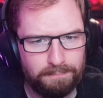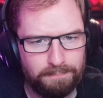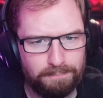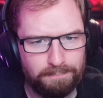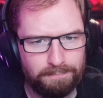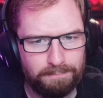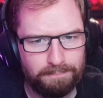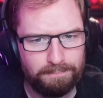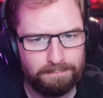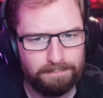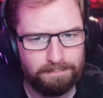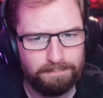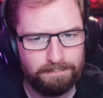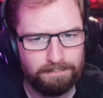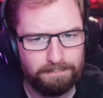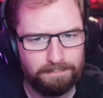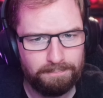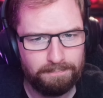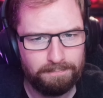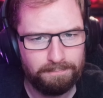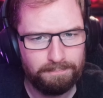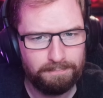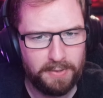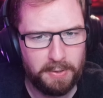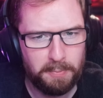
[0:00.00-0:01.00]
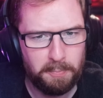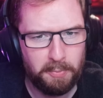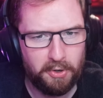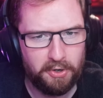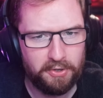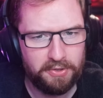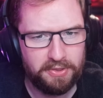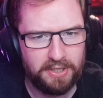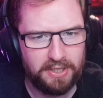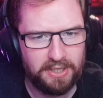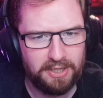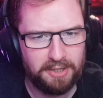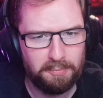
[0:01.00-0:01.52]
The more I
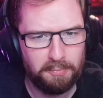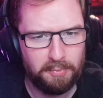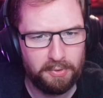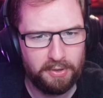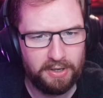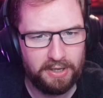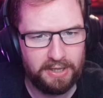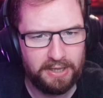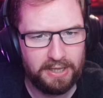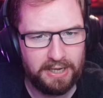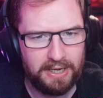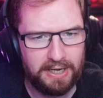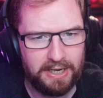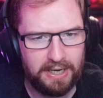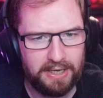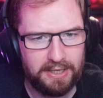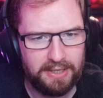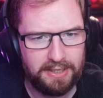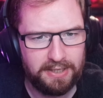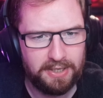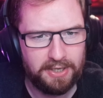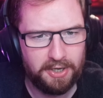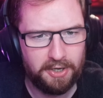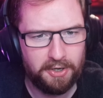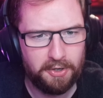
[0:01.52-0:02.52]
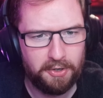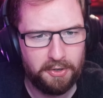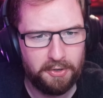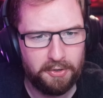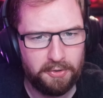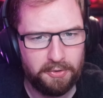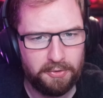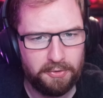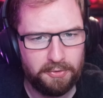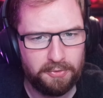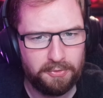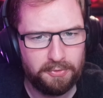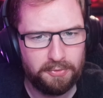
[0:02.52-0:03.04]
think, the higher they
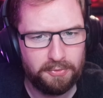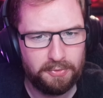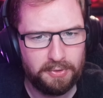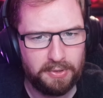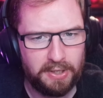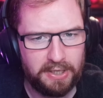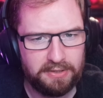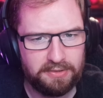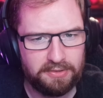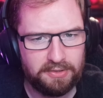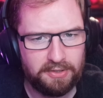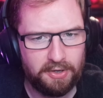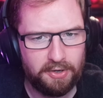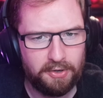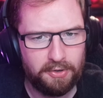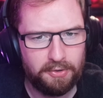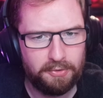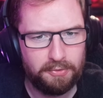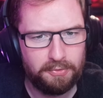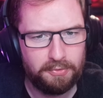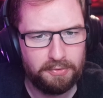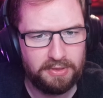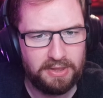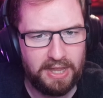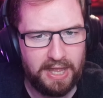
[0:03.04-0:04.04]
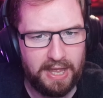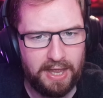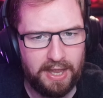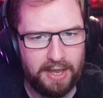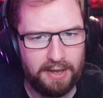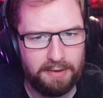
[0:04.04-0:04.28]
go. Let's go there.